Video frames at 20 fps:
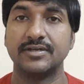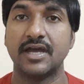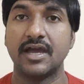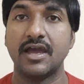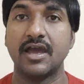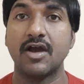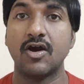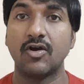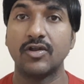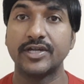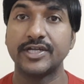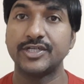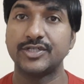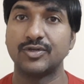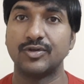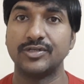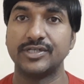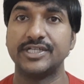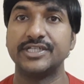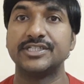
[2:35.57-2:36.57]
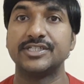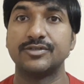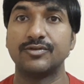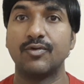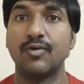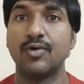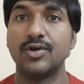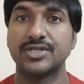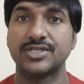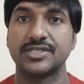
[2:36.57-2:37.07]
I already told you, it's an
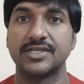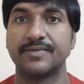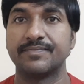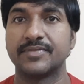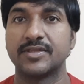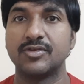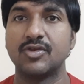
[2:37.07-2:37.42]
ocean.